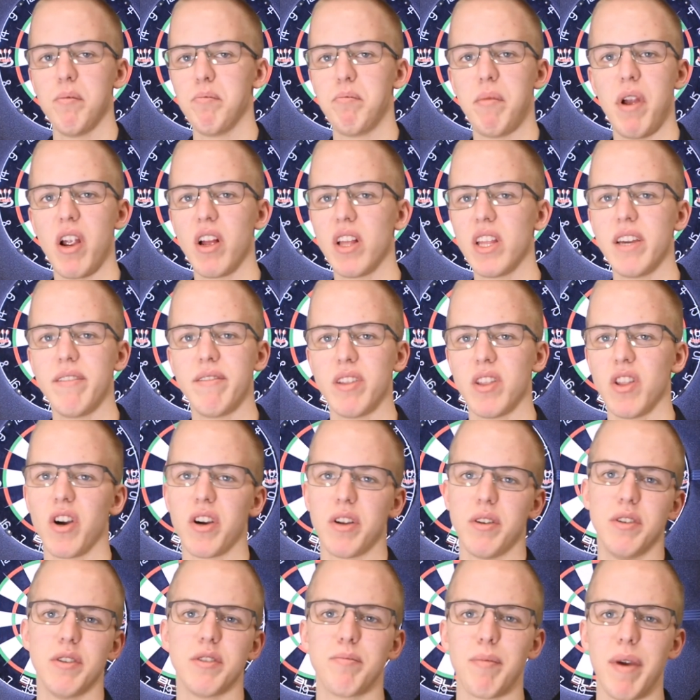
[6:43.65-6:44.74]
barely even look,
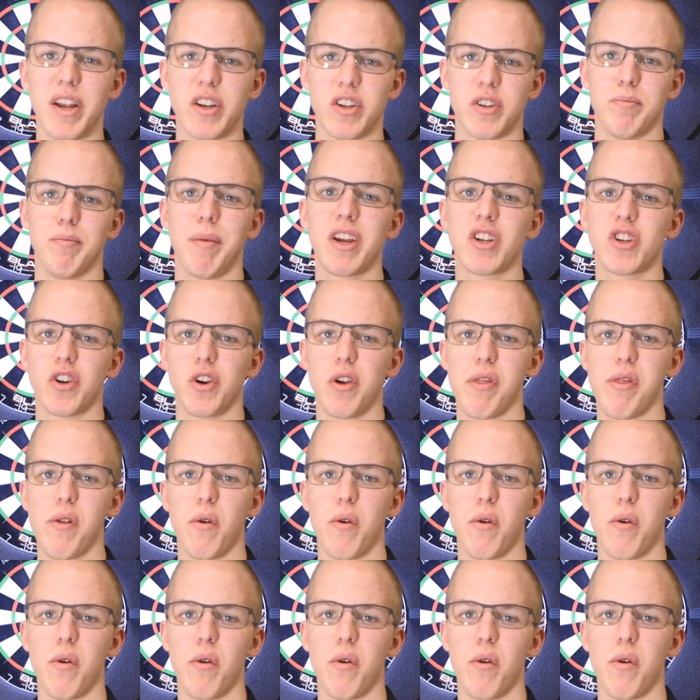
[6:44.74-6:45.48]
just make sure you're